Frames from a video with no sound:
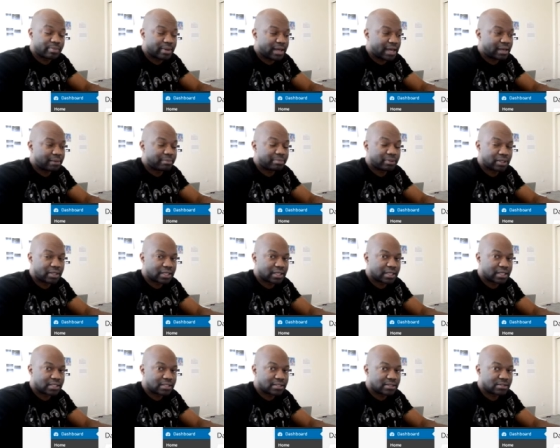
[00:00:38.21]
bad
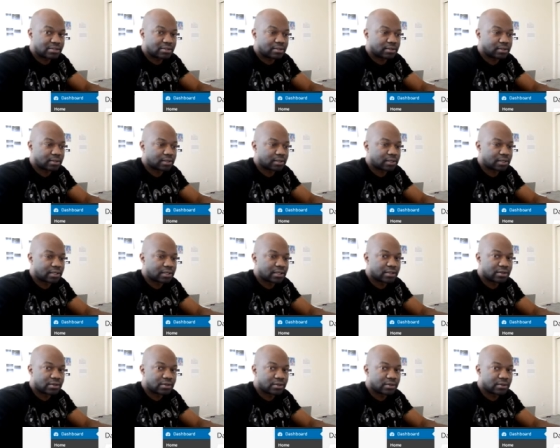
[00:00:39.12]
plugins are
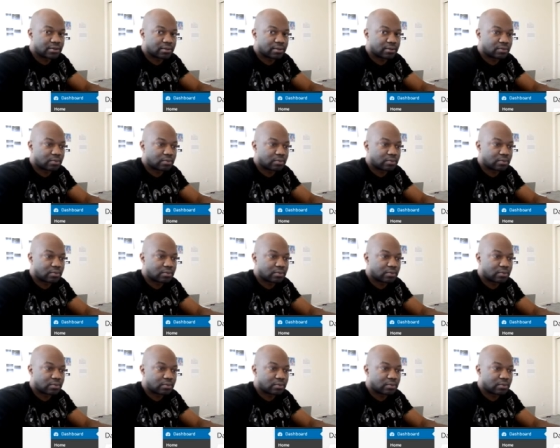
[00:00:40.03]
another